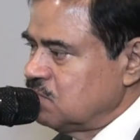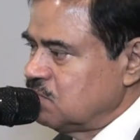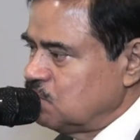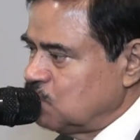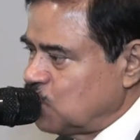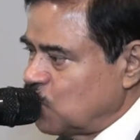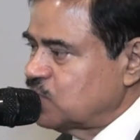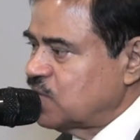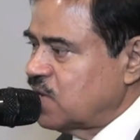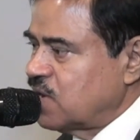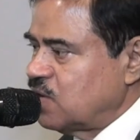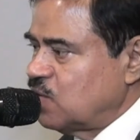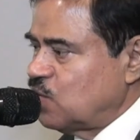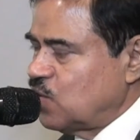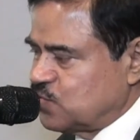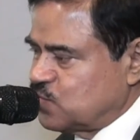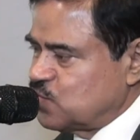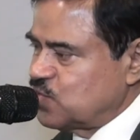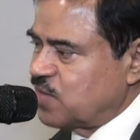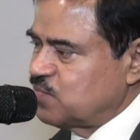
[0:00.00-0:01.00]
bother,
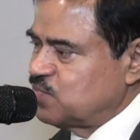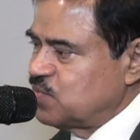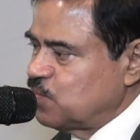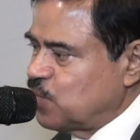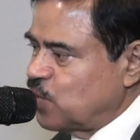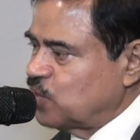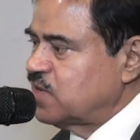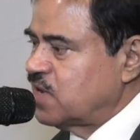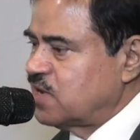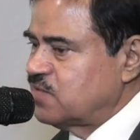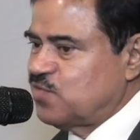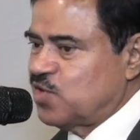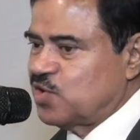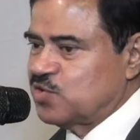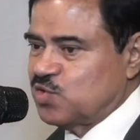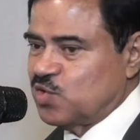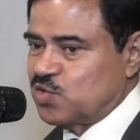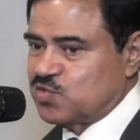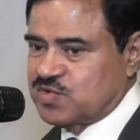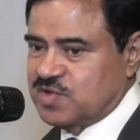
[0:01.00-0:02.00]
why should I be bothered for
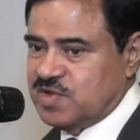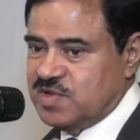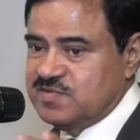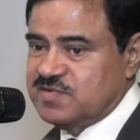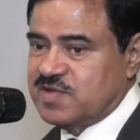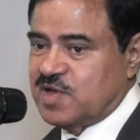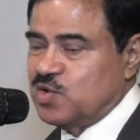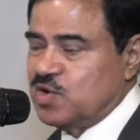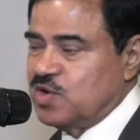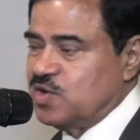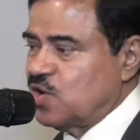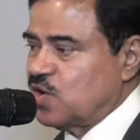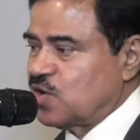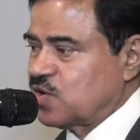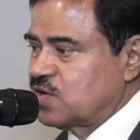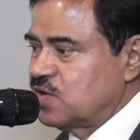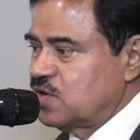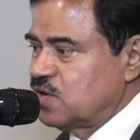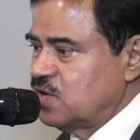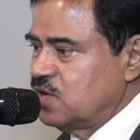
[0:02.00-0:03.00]
those ingenuine
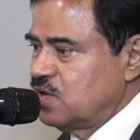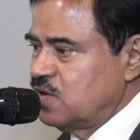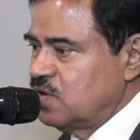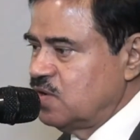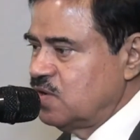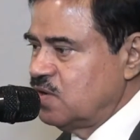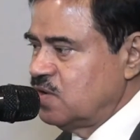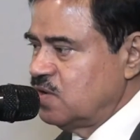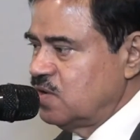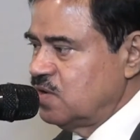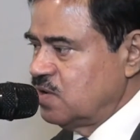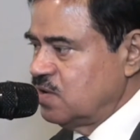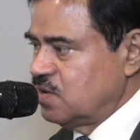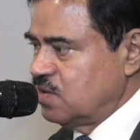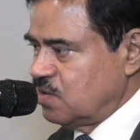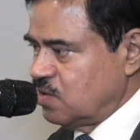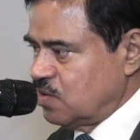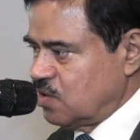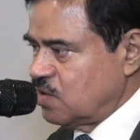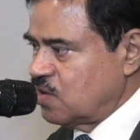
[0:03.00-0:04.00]

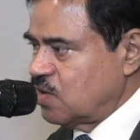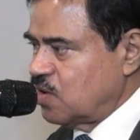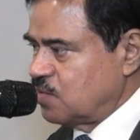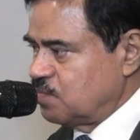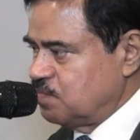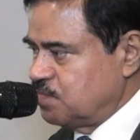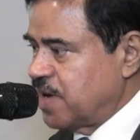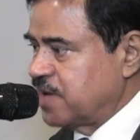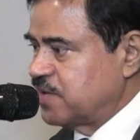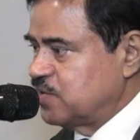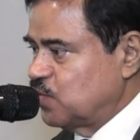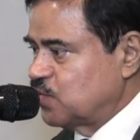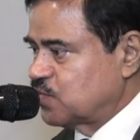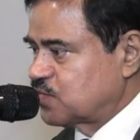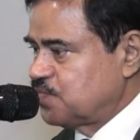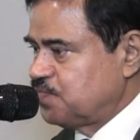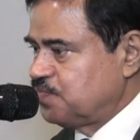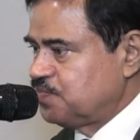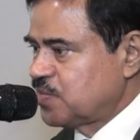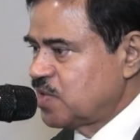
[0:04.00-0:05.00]
or, or bad
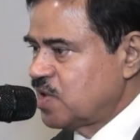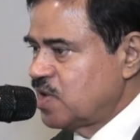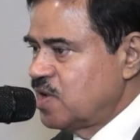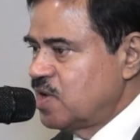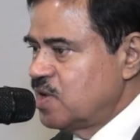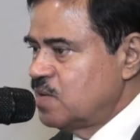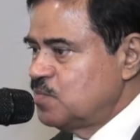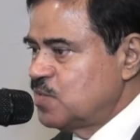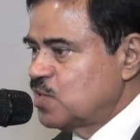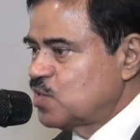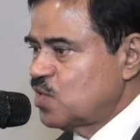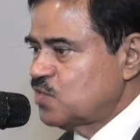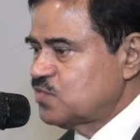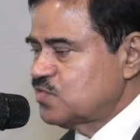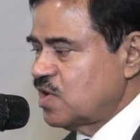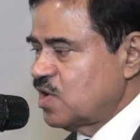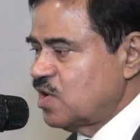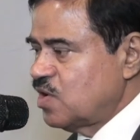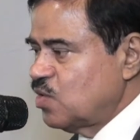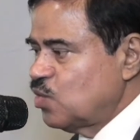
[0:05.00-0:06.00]
notes?
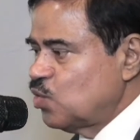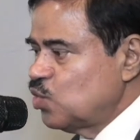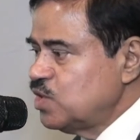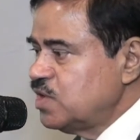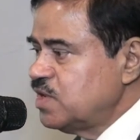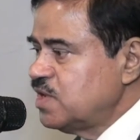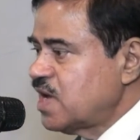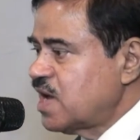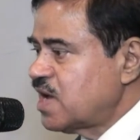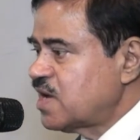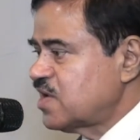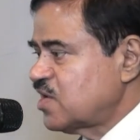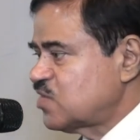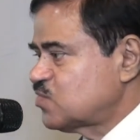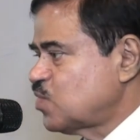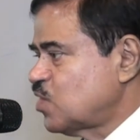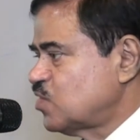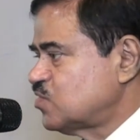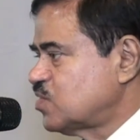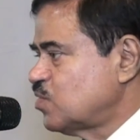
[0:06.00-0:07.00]
Because we are
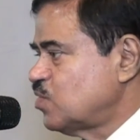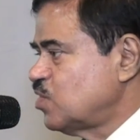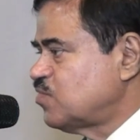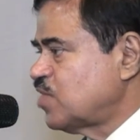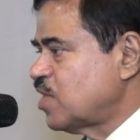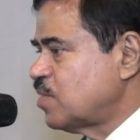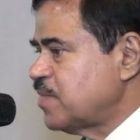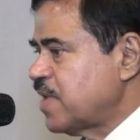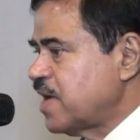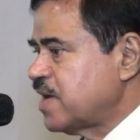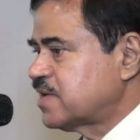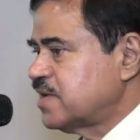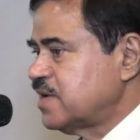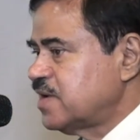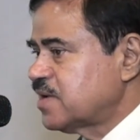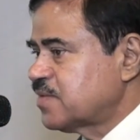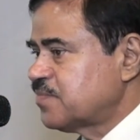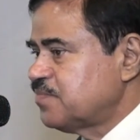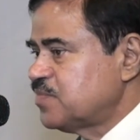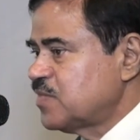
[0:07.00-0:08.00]
responsible for
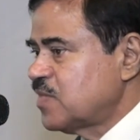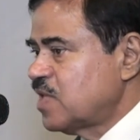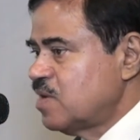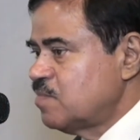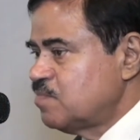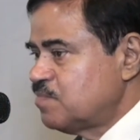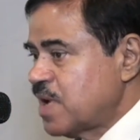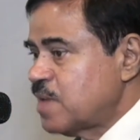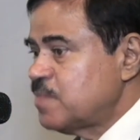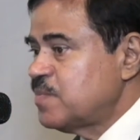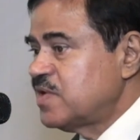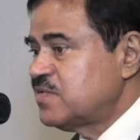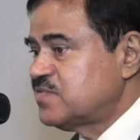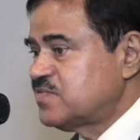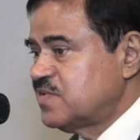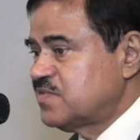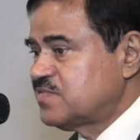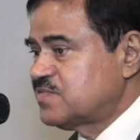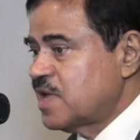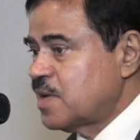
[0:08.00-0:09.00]
making payment
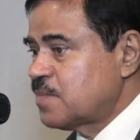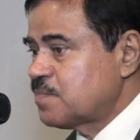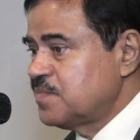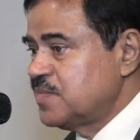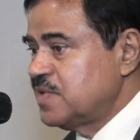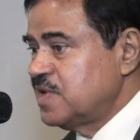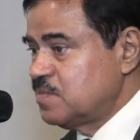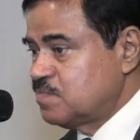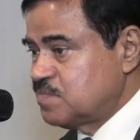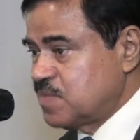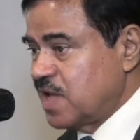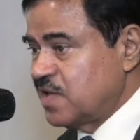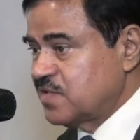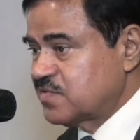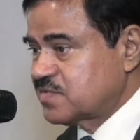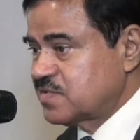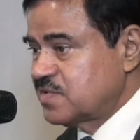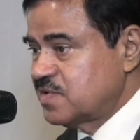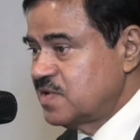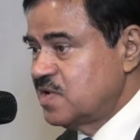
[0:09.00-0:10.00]
system in
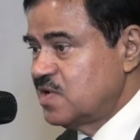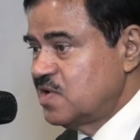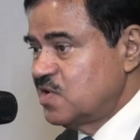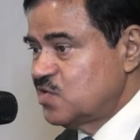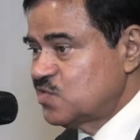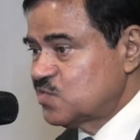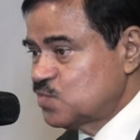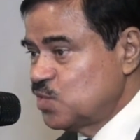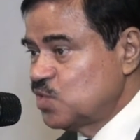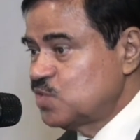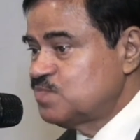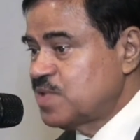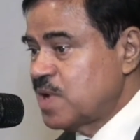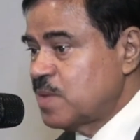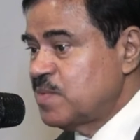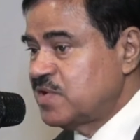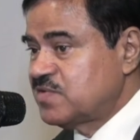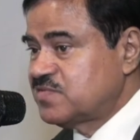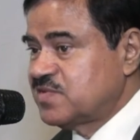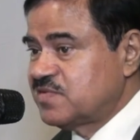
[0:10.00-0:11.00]
place, smooth
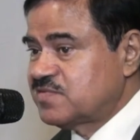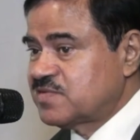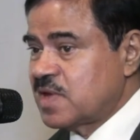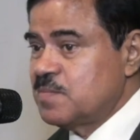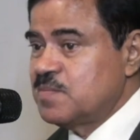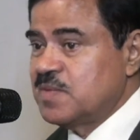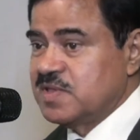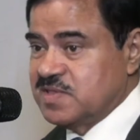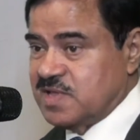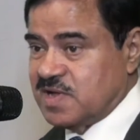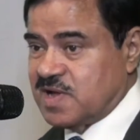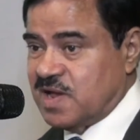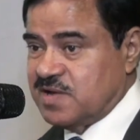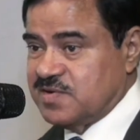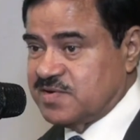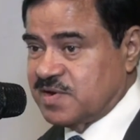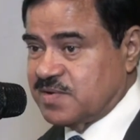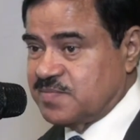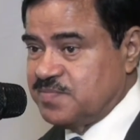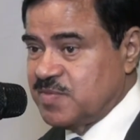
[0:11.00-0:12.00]
payment system in the
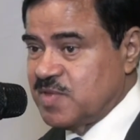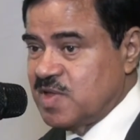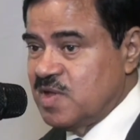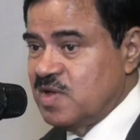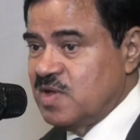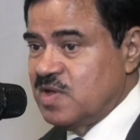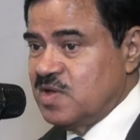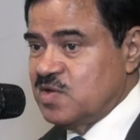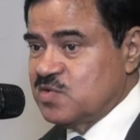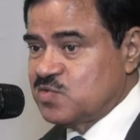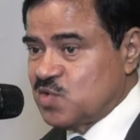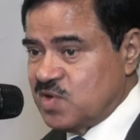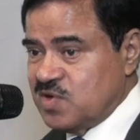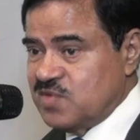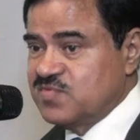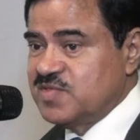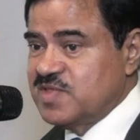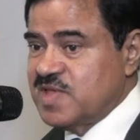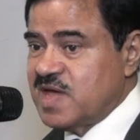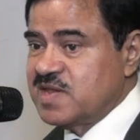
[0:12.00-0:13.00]
country. So
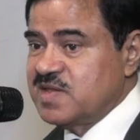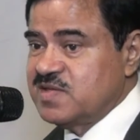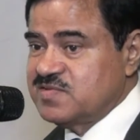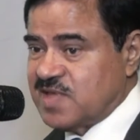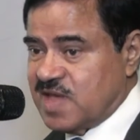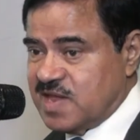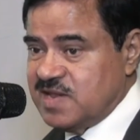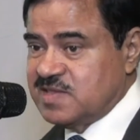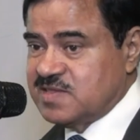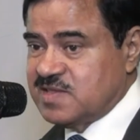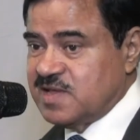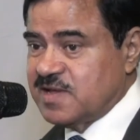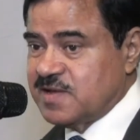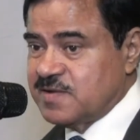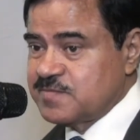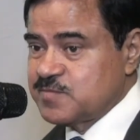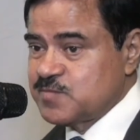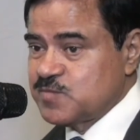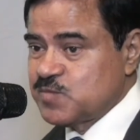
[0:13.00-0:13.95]
if there is anything